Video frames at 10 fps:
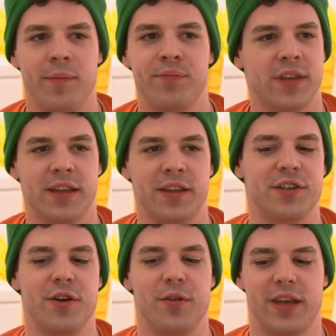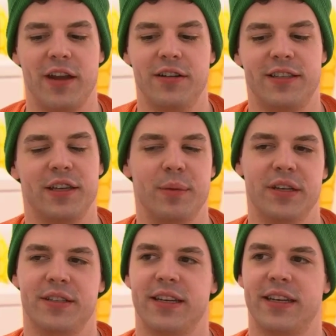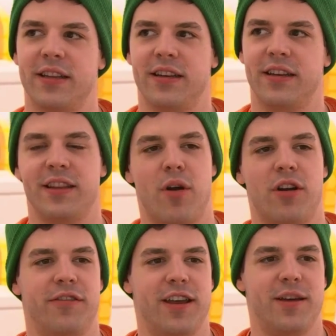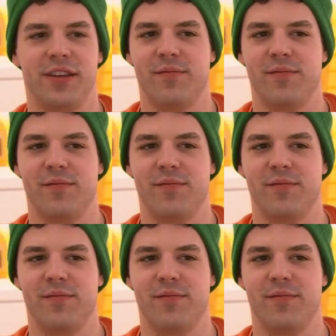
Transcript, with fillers: Yeah, there's no Karen Singbeils like in the in the Martin family.